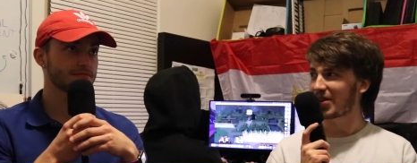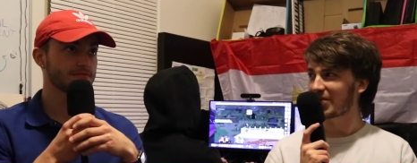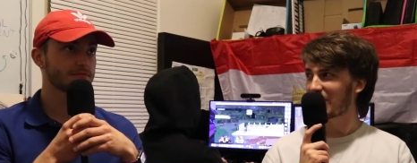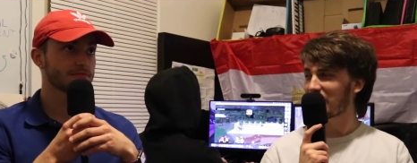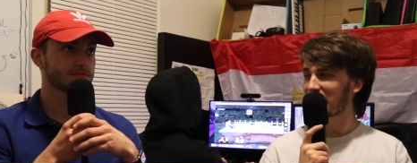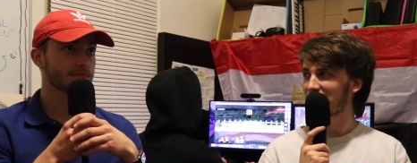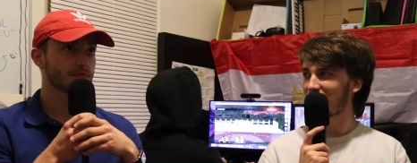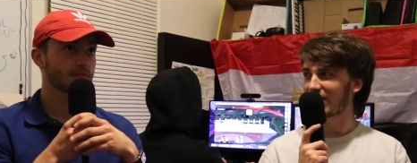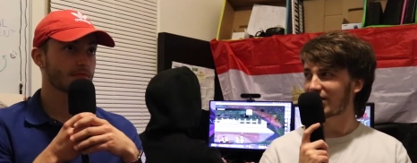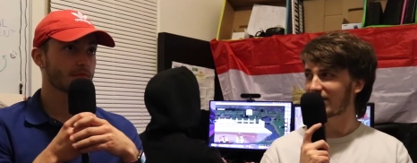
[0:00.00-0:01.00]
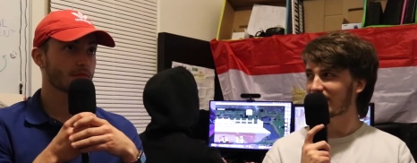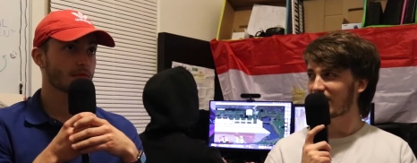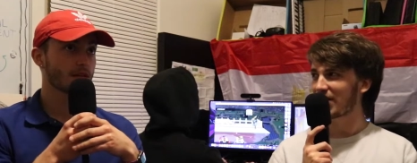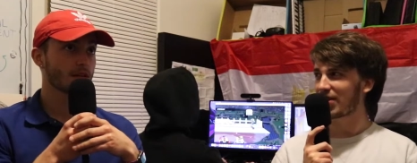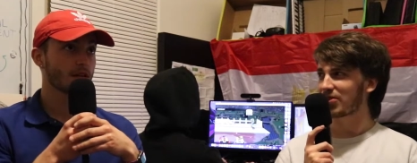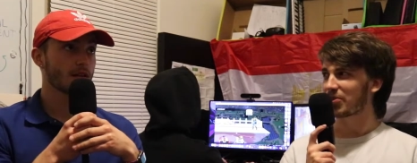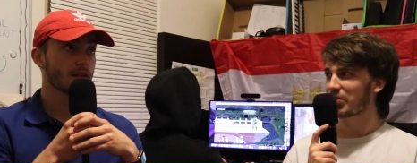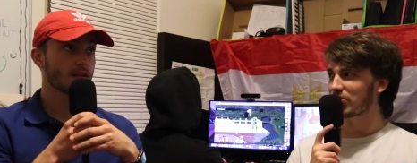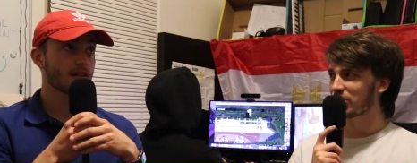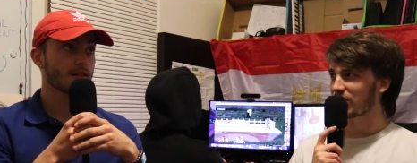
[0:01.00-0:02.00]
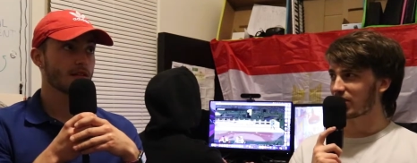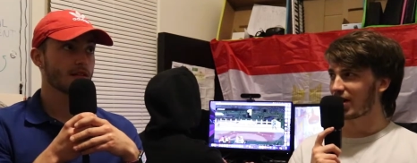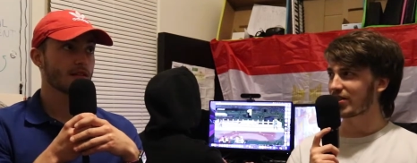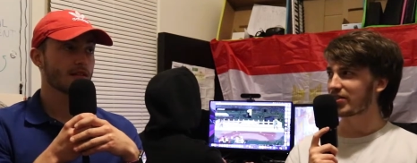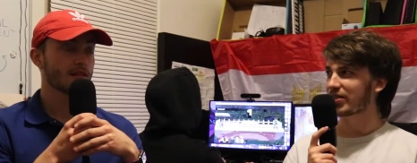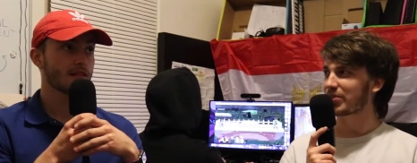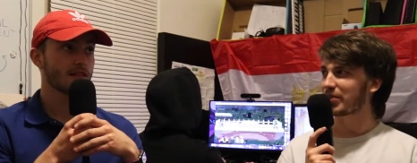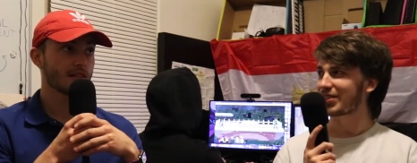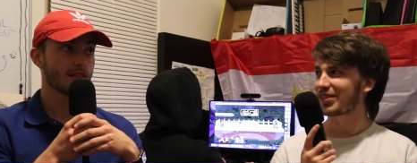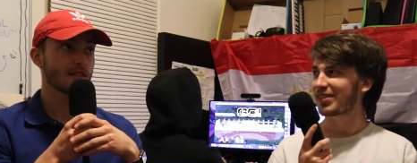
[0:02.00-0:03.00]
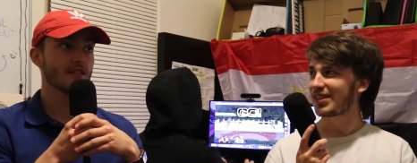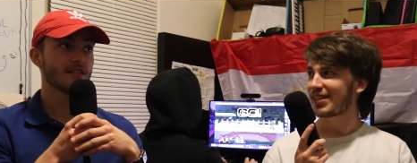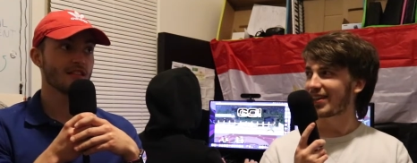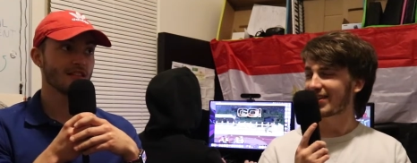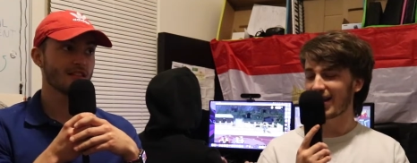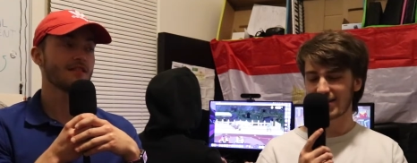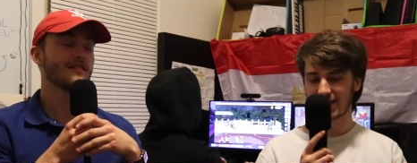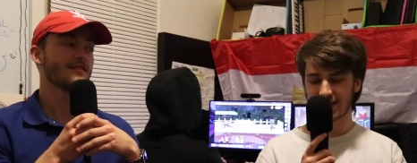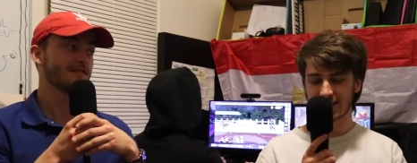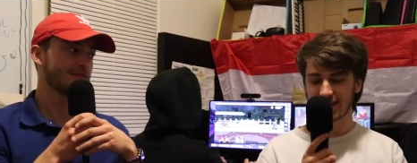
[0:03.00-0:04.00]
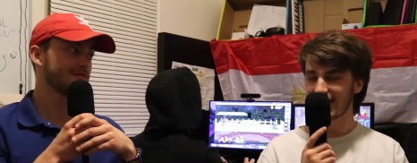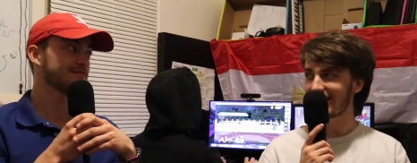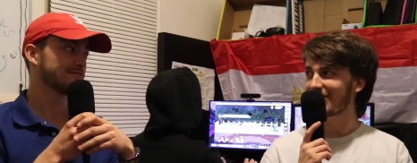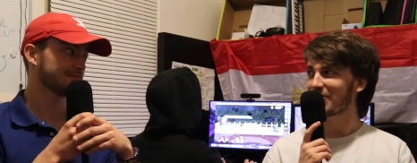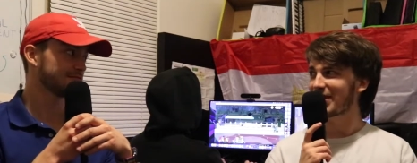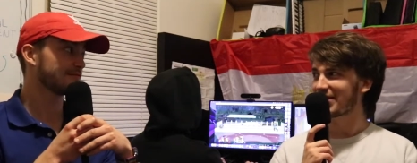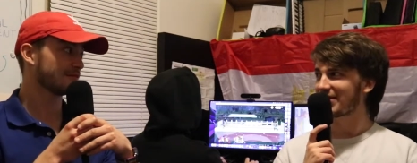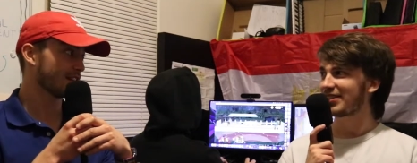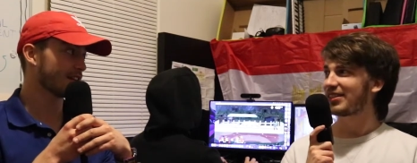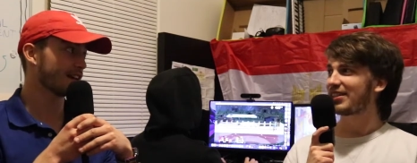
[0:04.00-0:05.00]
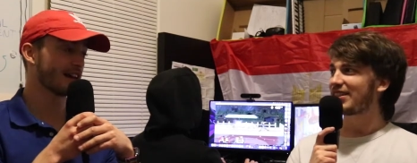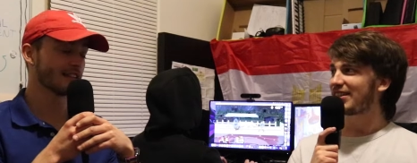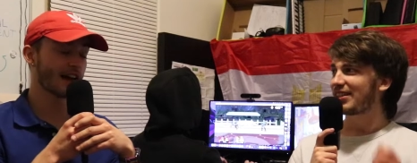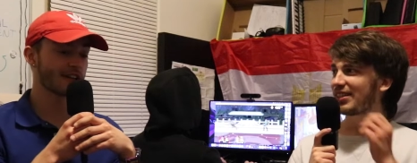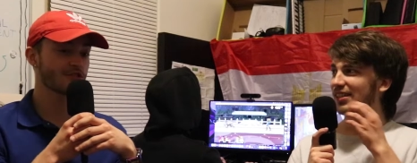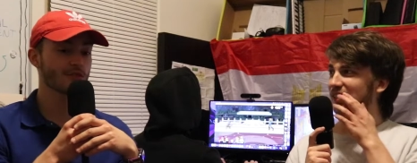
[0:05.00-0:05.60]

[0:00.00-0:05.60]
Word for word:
Speaker 1: I forget what you ha- said that your minutes was last year, but Ooh. like that's an insane amount.
Speaker 2: Yeah, last